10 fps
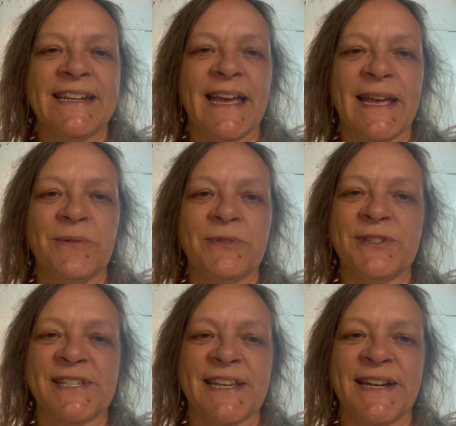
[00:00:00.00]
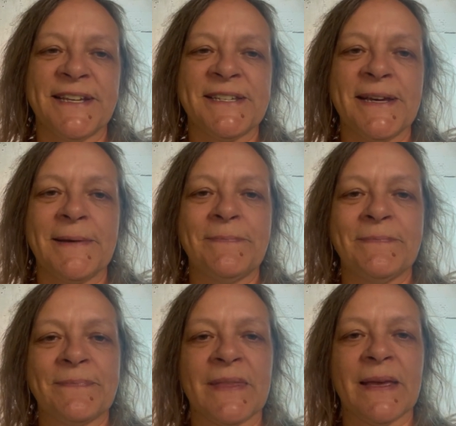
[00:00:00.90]
and we'll see you next time.
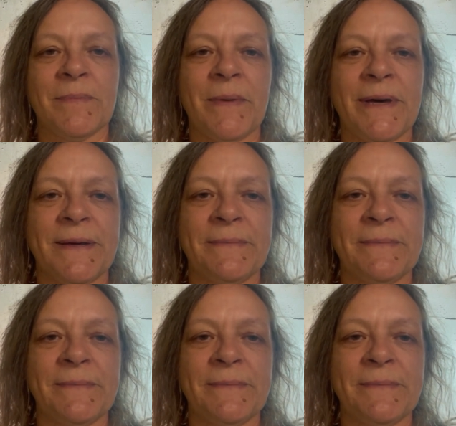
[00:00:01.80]
Bye-bye.